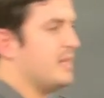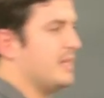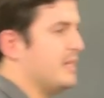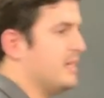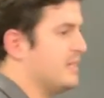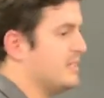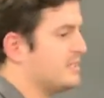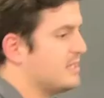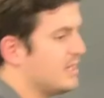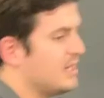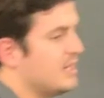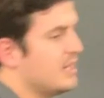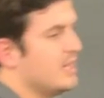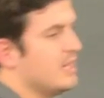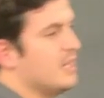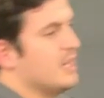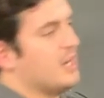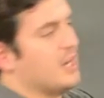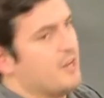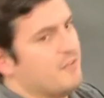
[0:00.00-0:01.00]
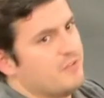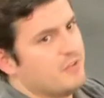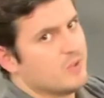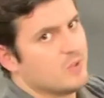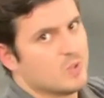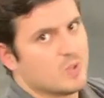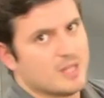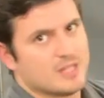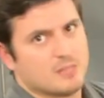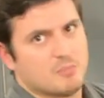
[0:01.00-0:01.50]
is, if you
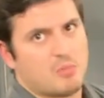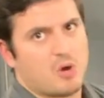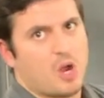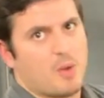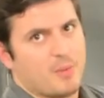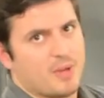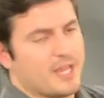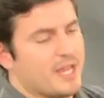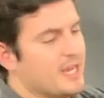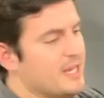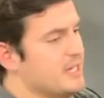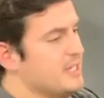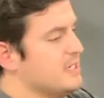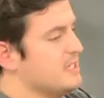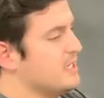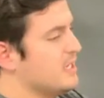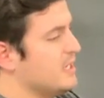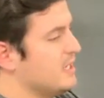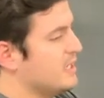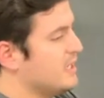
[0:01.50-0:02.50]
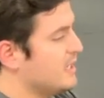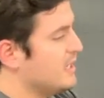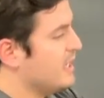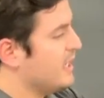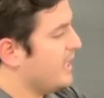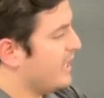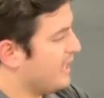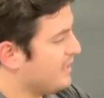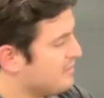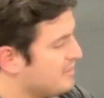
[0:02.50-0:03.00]
look at the biomechanics
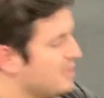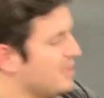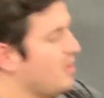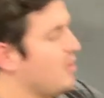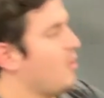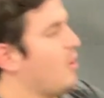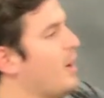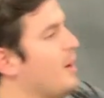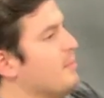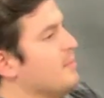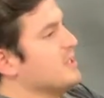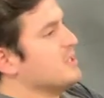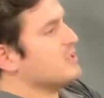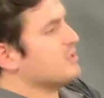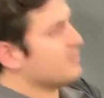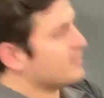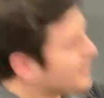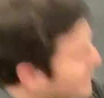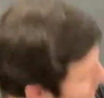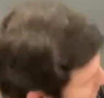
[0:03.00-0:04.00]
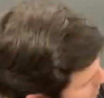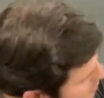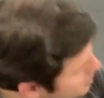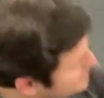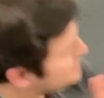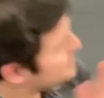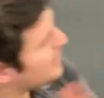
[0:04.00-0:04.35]
and the alignments of gait, what's